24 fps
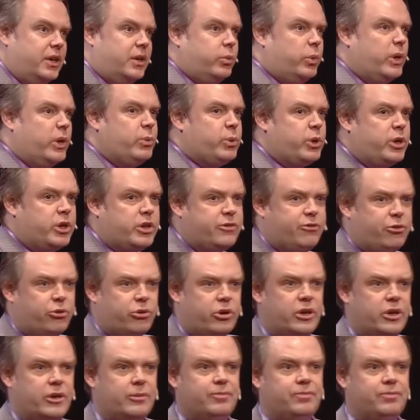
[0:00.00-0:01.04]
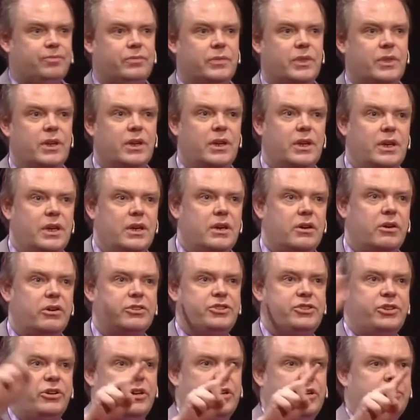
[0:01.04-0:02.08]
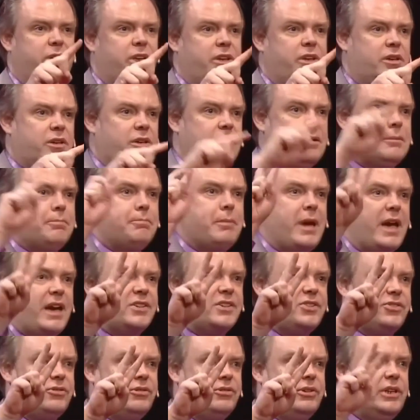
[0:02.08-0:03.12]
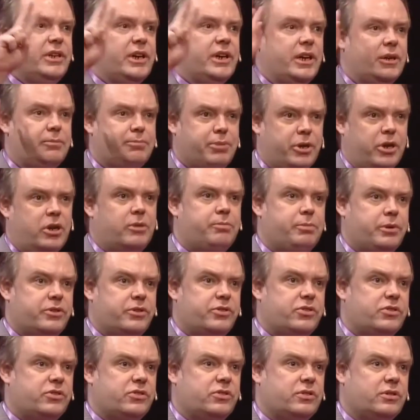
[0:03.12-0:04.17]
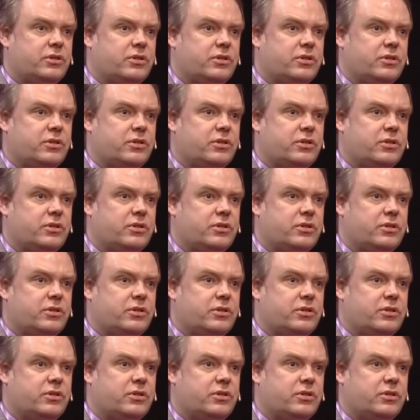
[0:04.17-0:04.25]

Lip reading: We work for autonomy, mastery, and purpose.